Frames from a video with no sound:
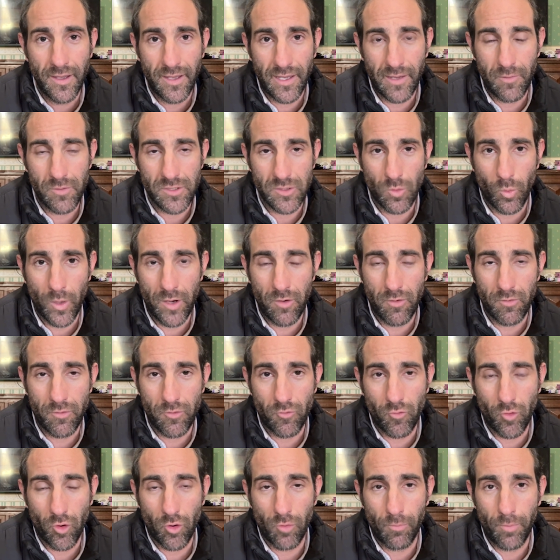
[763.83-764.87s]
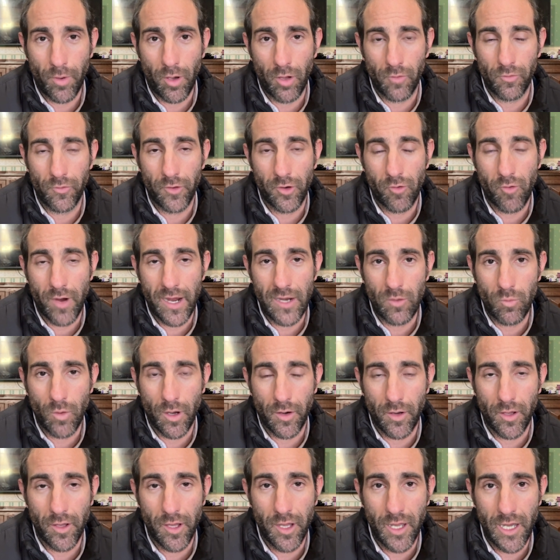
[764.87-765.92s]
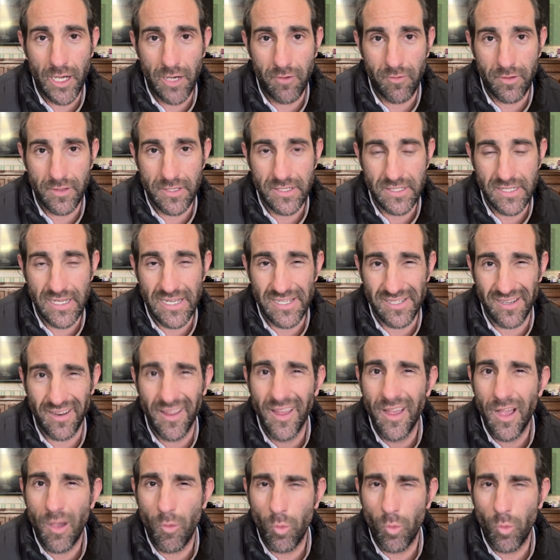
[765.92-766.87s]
He was a winner of the Royal Bond, the Grade 1, earlier in the season.